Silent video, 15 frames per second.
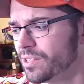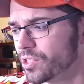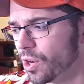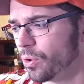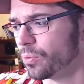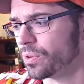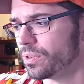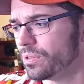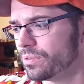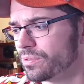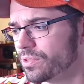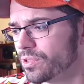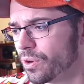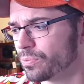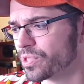
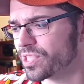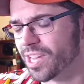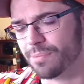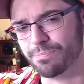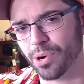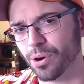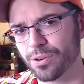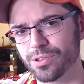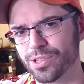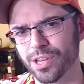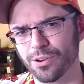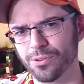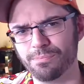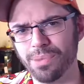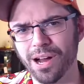Don't set bars
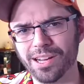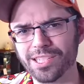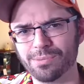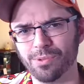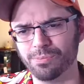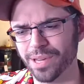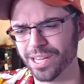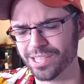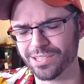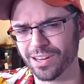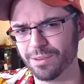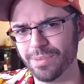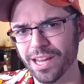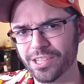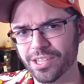that are impossible based
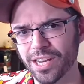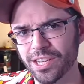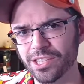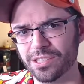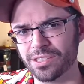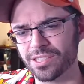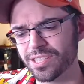on imagination.